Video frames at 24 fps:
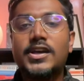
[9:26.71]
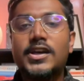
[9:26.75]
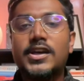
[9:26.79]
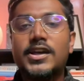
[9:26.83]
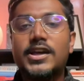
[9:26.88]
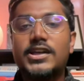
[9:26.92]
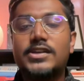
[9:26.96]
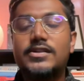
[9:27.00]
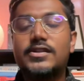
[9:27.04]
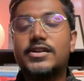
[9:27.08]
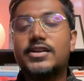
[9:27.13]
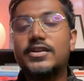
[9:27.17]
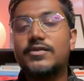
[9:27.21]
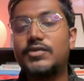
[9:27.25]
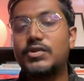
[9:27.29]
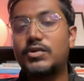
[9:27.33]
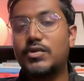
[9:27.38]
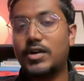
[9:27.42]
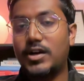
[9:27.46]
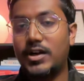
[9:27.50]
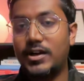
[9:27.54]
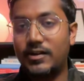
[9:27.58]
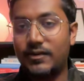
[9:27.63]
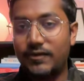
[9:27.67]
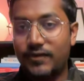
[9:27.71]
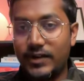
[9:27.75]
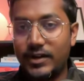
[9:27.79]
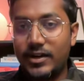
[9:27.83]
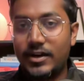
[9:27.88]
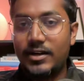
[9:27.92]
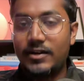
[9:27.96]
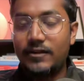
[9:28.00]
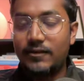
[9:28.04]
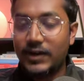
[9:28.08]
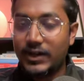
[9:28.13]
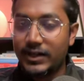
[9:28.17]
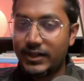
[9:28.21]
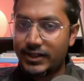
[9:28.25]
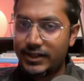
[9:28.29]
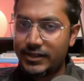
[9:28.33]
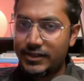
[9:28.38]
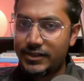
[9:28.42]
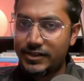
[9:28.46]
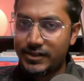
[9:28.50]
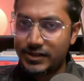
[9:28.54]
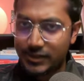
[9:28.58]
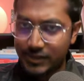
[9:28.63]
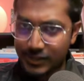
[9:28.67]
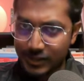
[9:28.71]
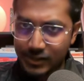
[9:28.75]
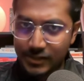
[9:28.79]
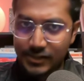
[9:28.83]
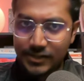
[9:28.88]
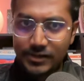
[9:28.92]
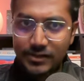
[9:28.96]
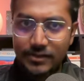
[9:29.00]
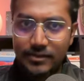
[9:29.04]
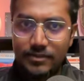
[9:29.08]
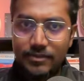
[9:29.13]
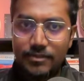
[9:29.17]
it will give you unfair advantages, yes,